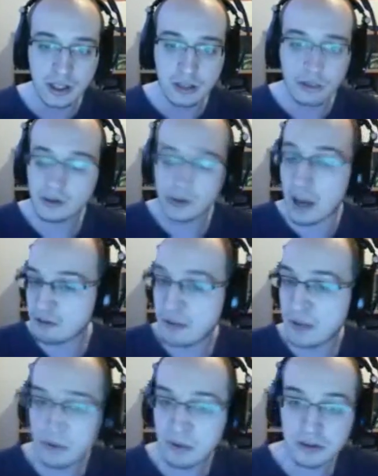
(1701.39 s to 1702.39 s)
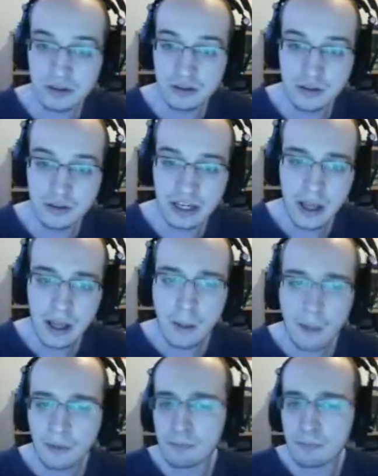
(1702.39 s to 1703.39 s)
Not every player wants to do that,
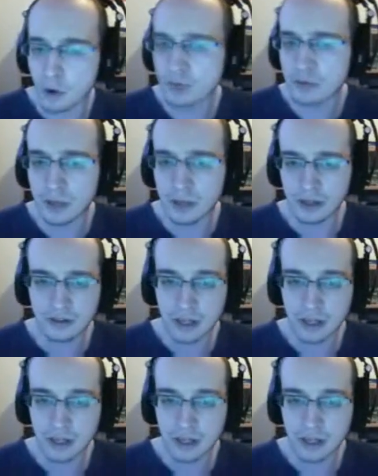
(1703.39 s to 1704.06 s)
but most players,